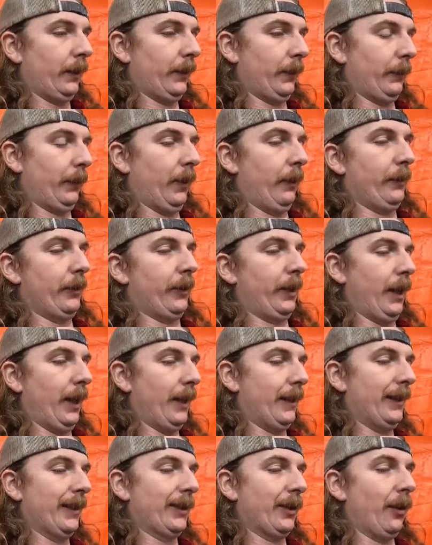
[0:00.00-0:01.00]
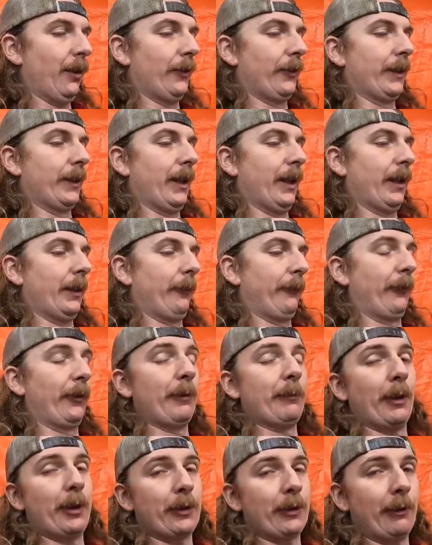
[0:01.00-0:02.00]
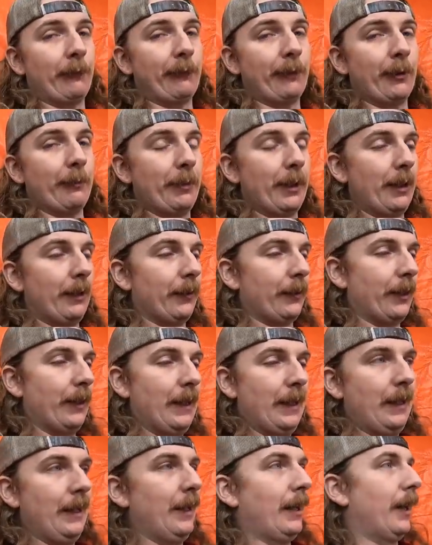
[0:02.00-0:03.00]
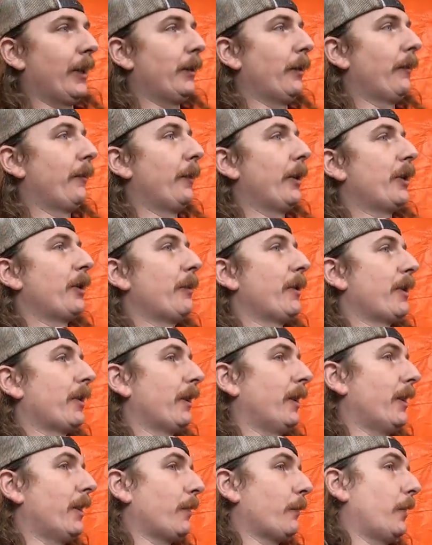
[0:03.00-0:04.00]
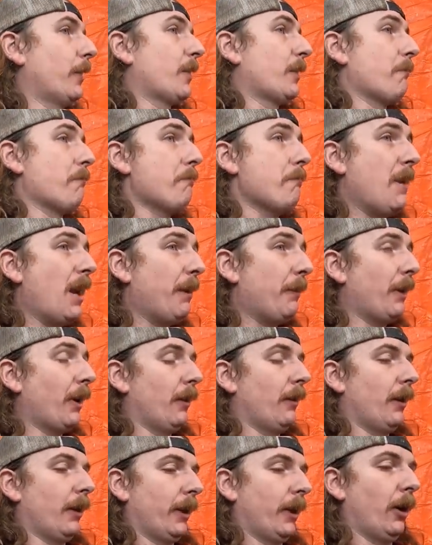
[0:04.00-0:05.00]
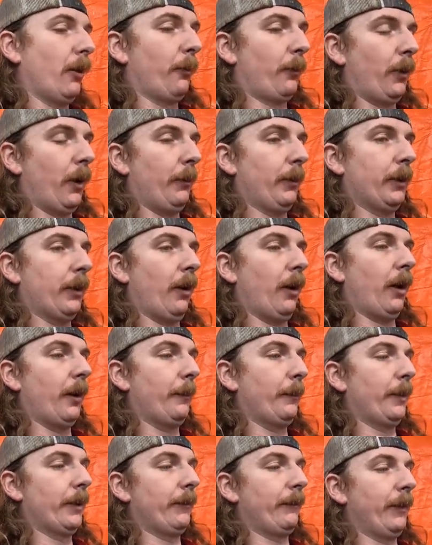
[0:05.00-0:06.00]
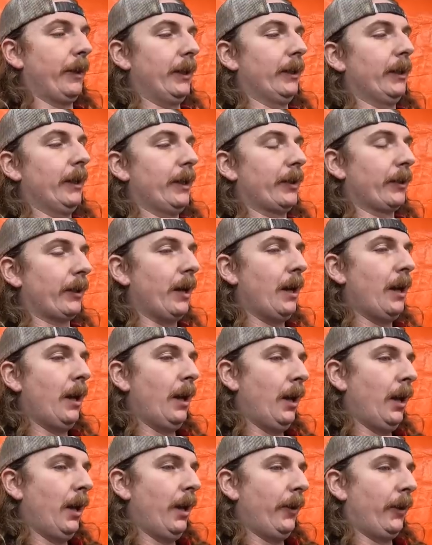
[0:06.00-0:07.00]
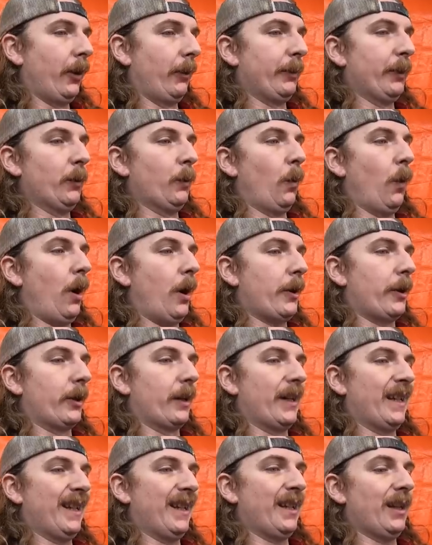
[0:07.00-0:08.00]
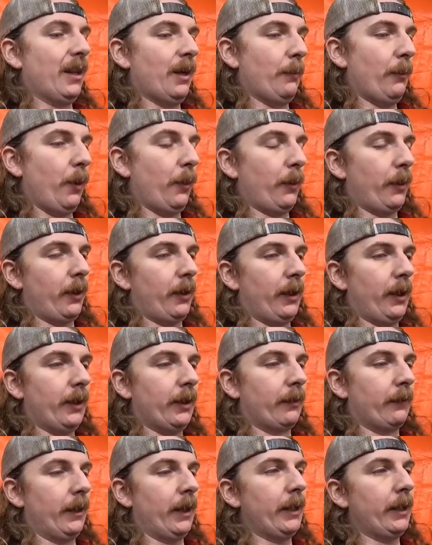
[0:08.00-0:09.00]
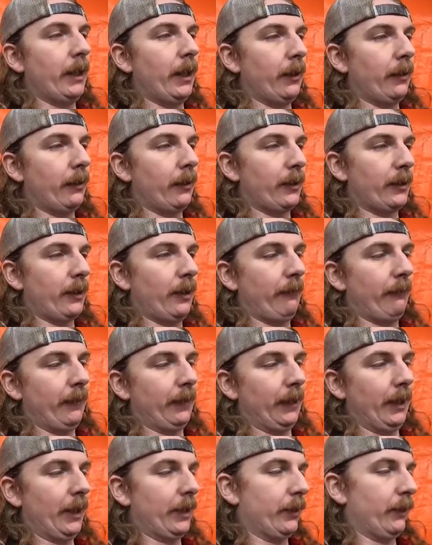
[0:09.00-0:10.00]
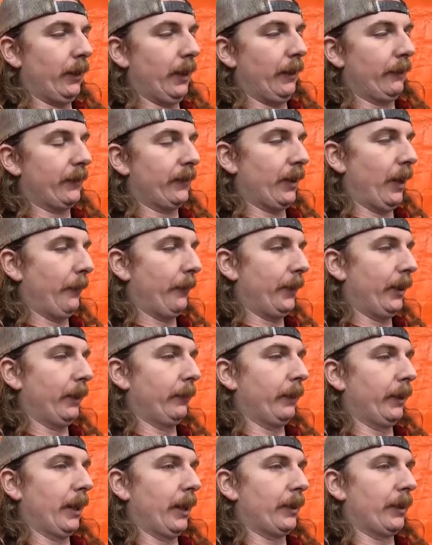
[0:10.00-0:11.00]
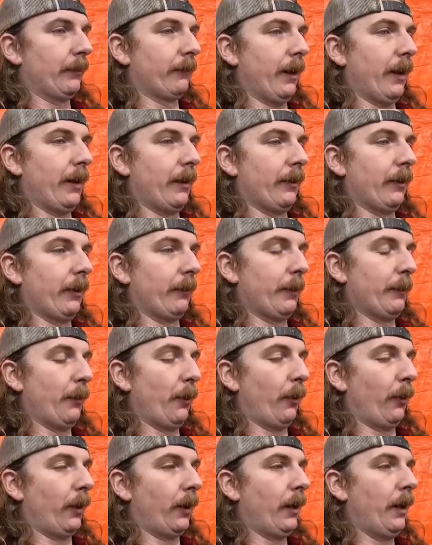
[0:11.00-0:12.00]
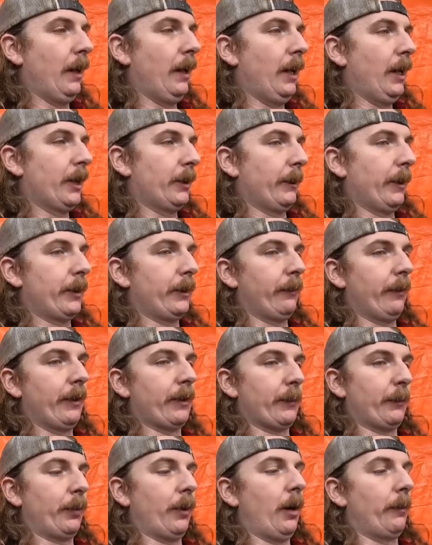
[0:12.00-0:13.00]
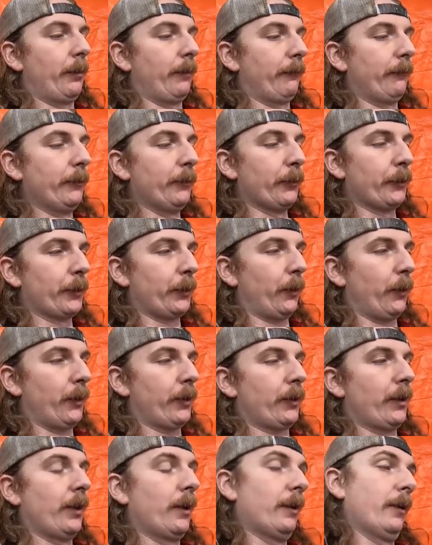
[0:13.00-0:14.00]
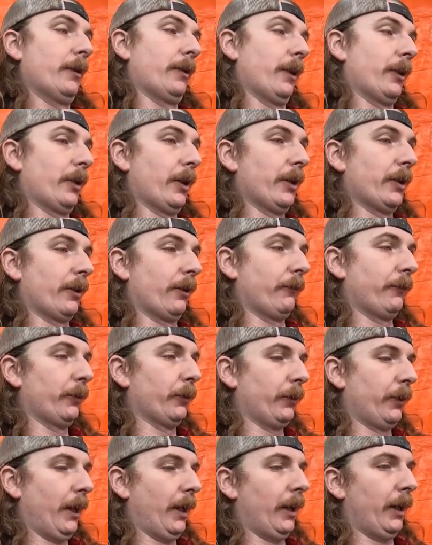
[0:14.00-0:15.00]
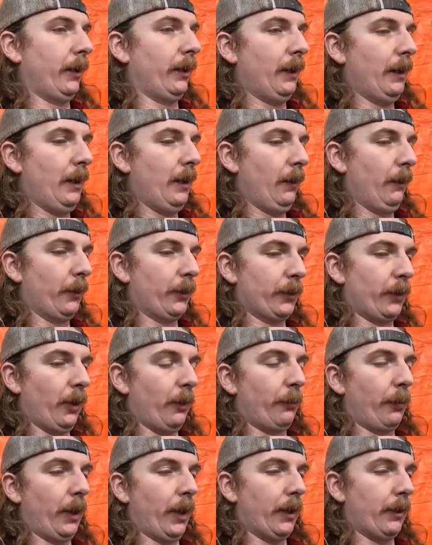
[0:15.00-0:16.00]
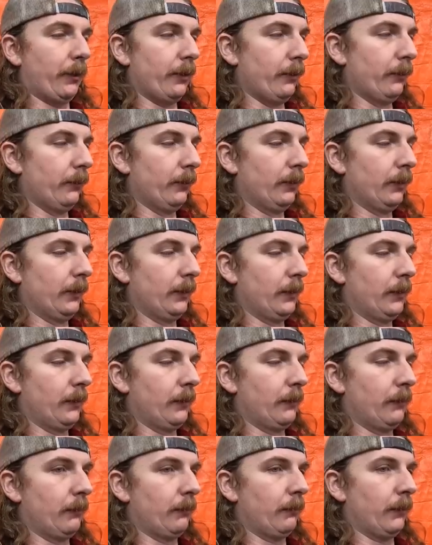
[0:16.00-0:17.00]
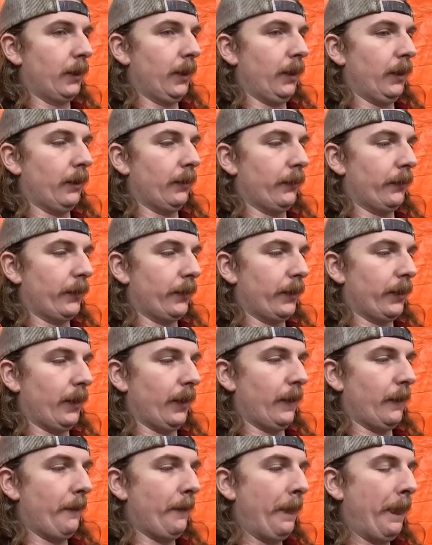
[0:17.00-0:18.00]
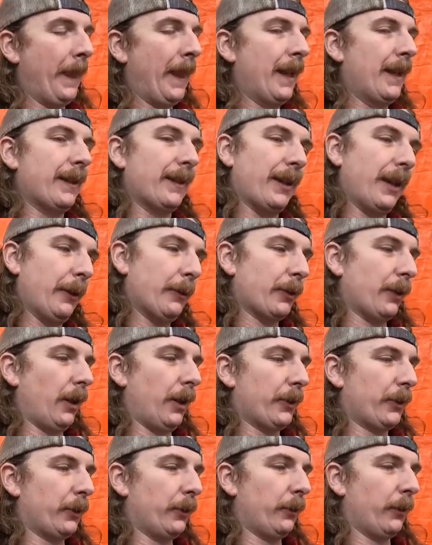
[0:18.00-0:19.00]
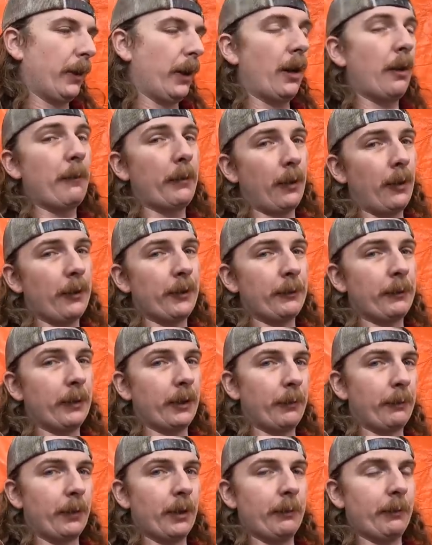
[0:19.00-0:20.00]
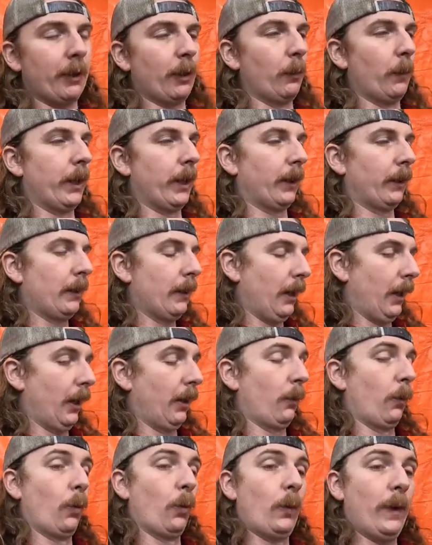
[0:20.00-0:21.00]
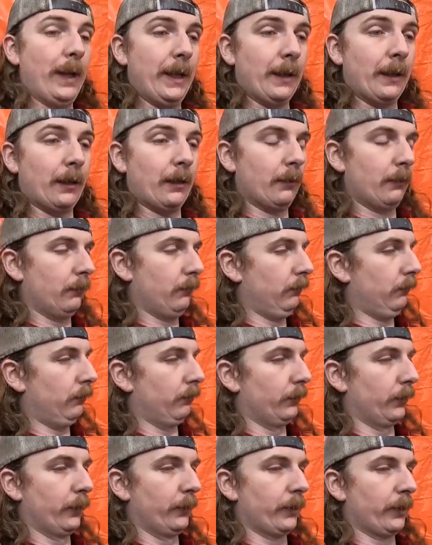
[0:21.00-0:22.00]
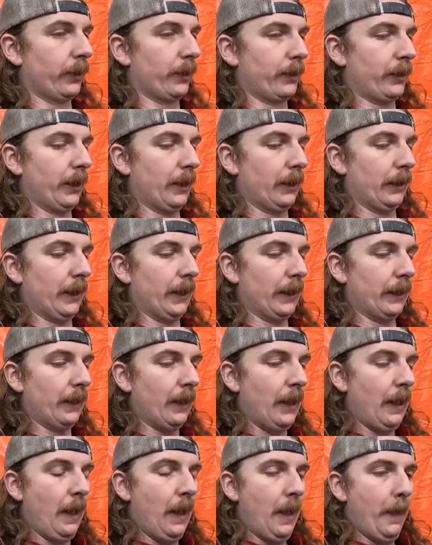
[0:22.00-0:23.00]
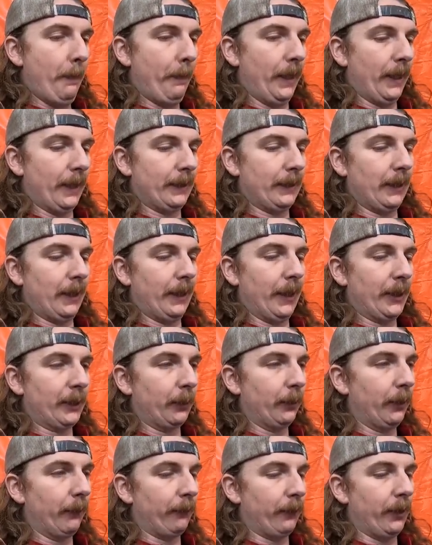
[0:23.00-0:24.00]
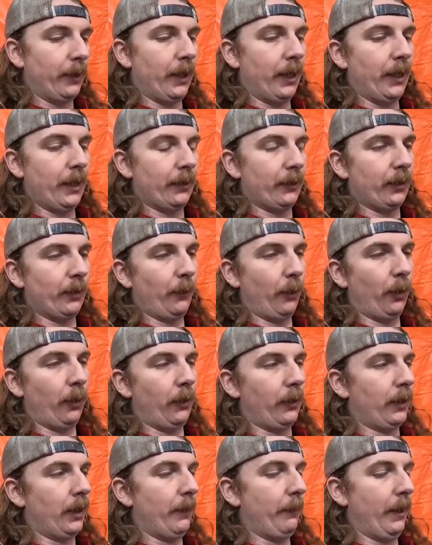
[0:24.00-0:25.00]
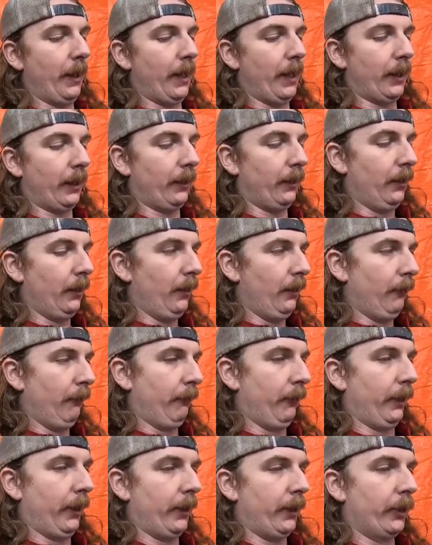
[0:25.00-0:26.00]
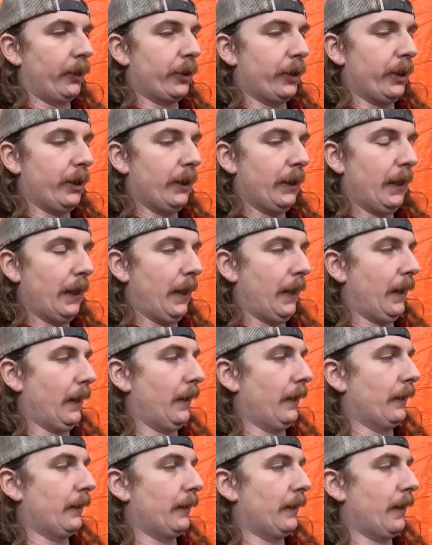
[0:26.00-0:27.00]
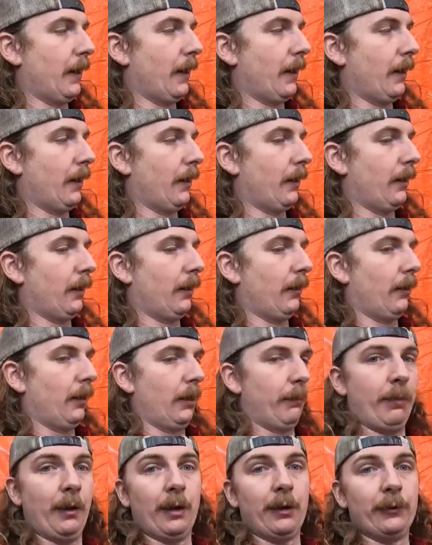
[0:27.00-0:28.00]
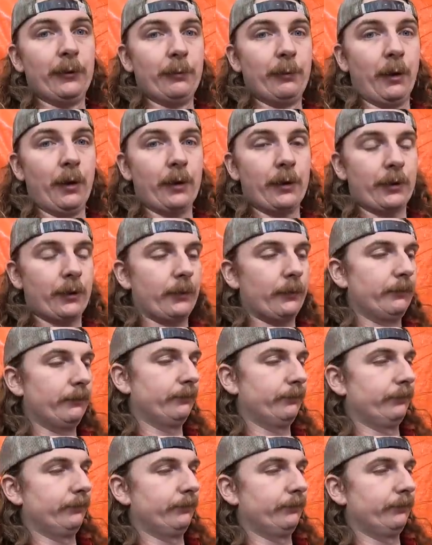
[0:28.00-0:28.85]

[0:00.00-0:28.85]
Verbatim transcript: The problem is you kind of need this all together before you measure up for a belt. I do have a bunch of miscellaneous ones. Maybe I'll luck out, probably not. But the very least, there'll be water in the motor, in the radiator, and stuff like that. So we'll have something. We can actually run it a little bit more, especially as a proper fuel source, such as the fuel tank, which is all brand new. Yeah, it's uh, today was a lot of screwing around, but ultimately a pretty big wing uh, win. Whew, I'm losing it. It's getting late. But uh, that's really it for tonight. Tomorrow I'll come back full of energy and uh, a pile of new parts.